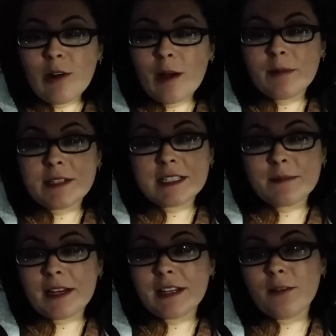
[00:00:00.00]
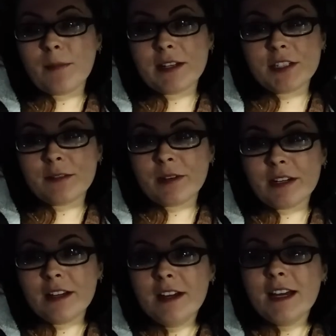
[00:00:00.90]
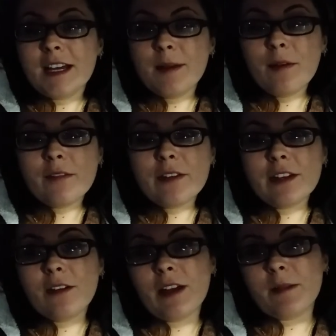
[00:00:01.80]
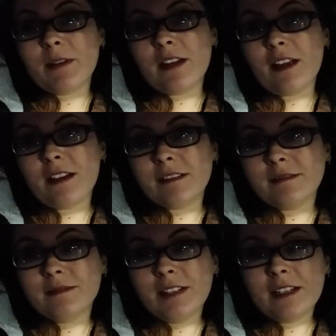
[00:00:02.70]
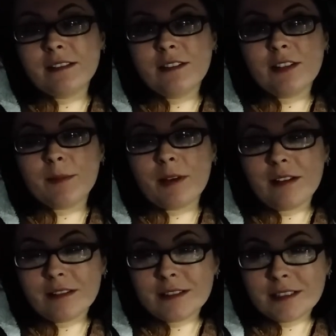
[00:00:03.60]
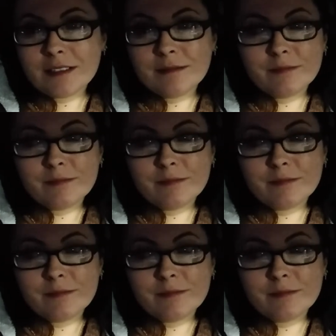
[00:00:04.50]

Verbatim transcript: not participating in No by January. He bought a video game today for like thirty bucks.